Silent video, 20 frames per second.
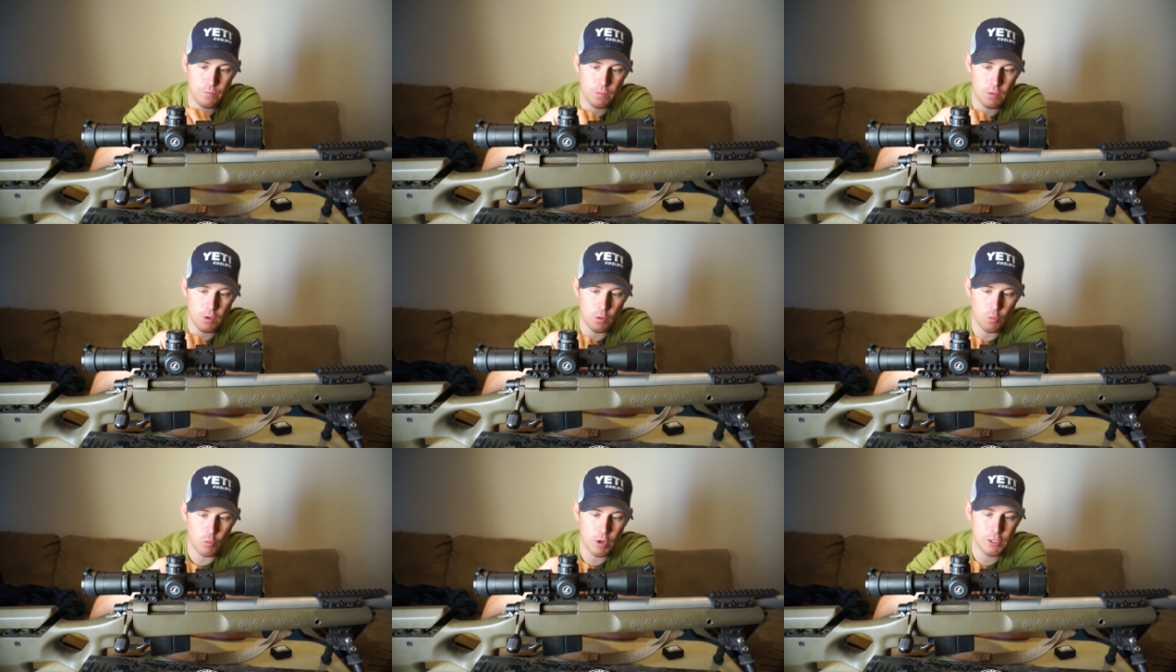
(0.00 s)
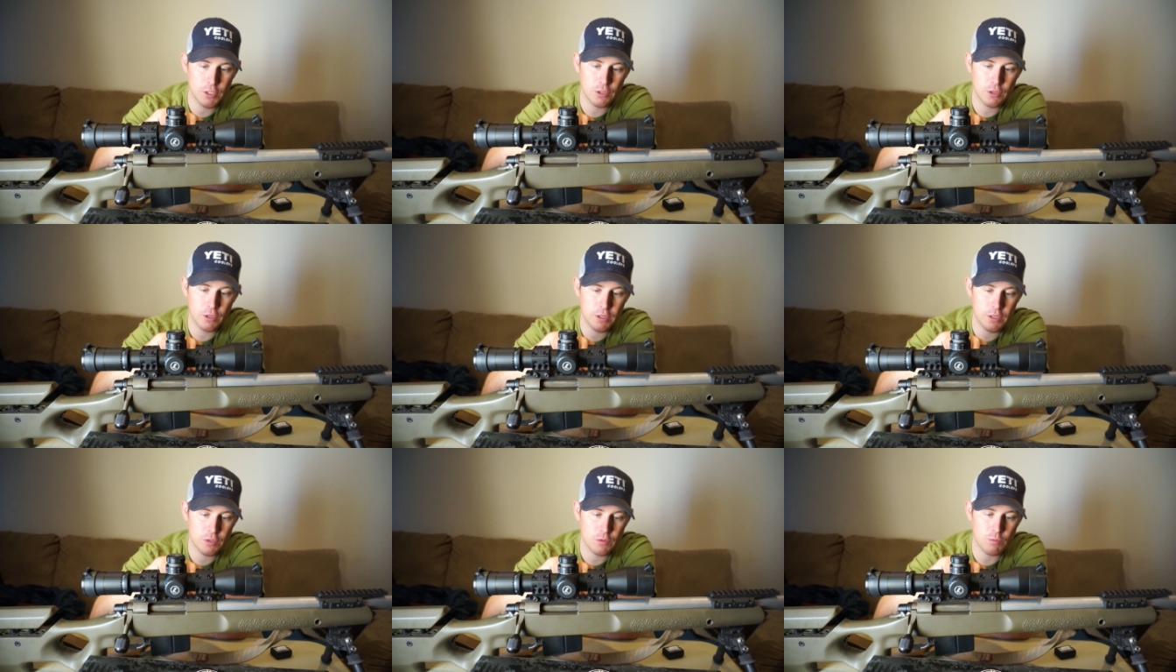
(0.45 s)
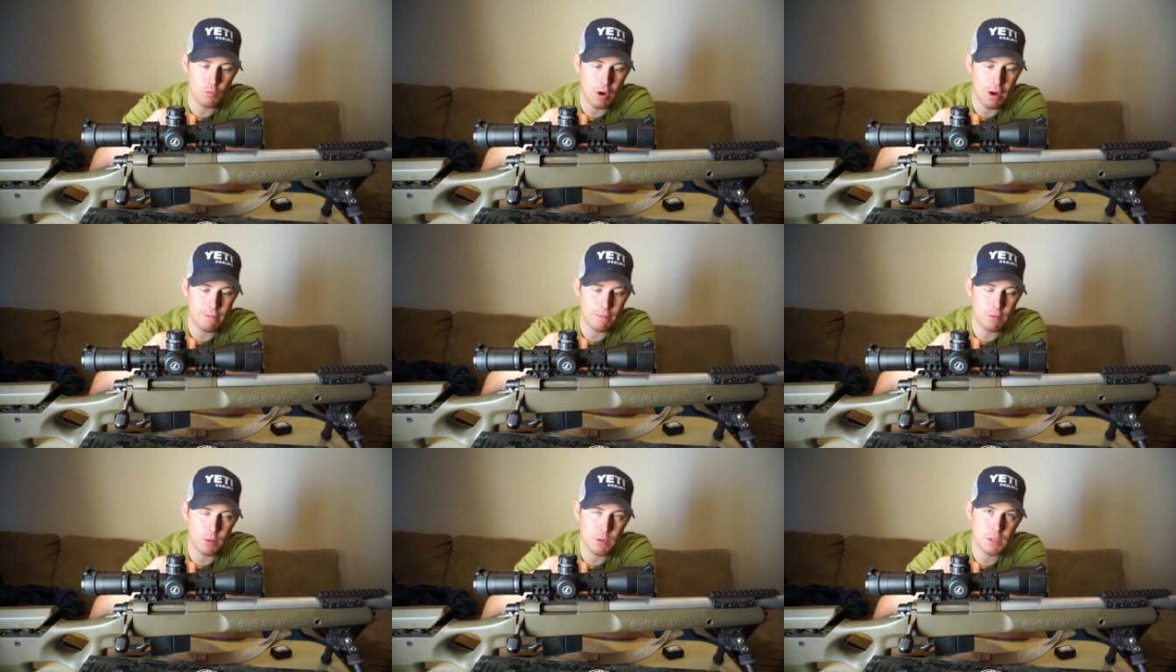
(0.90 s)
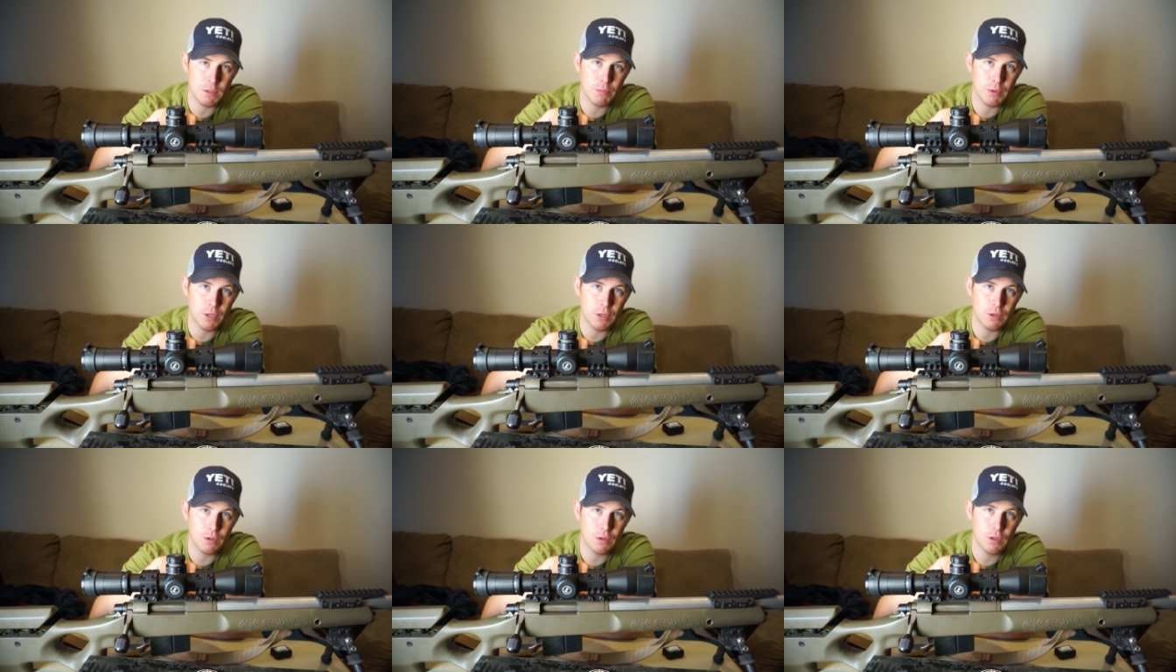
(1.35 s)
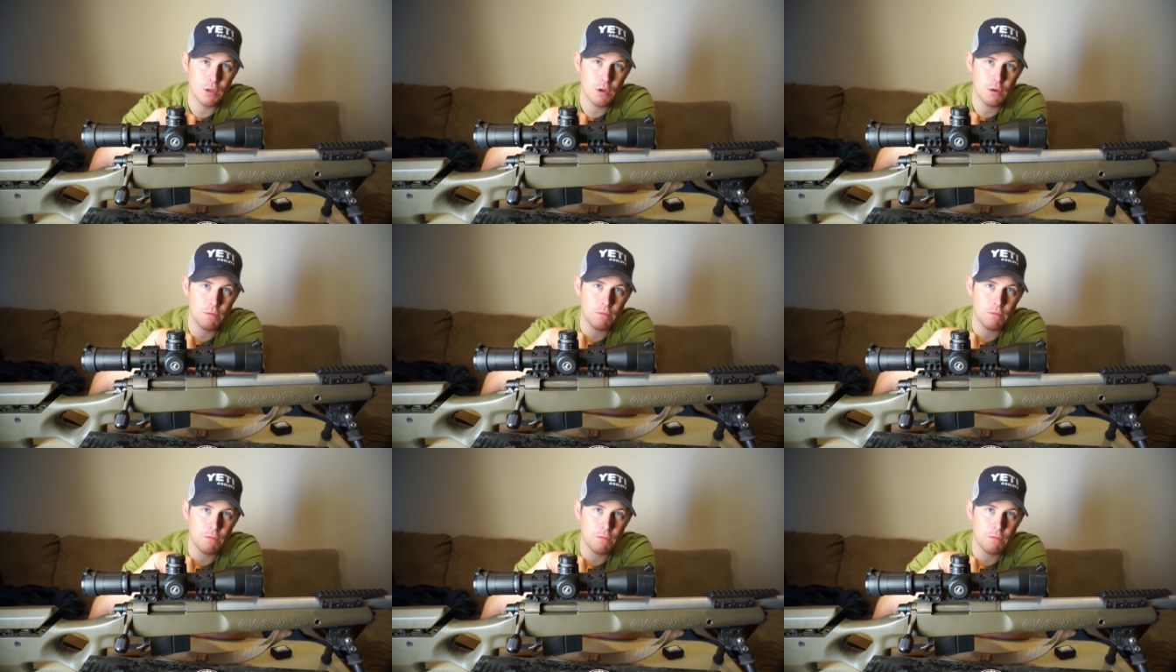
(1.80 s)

originally this rifle was built